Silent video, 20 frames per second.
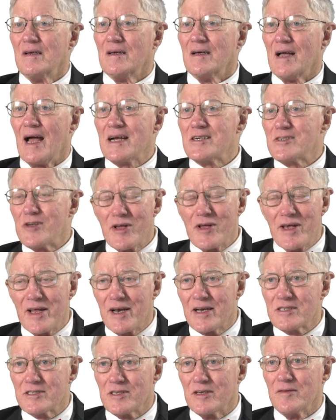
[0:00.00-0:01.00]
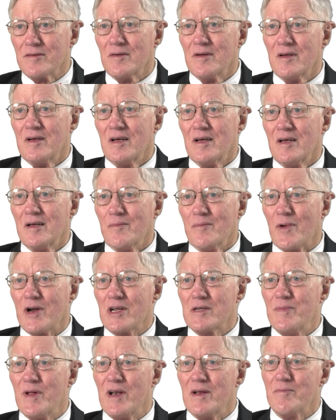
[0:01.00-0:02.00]
actually innocent but
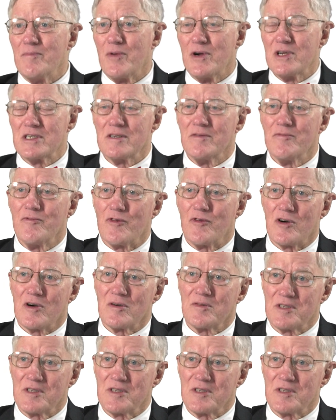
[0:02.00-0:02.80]
has been in prison for,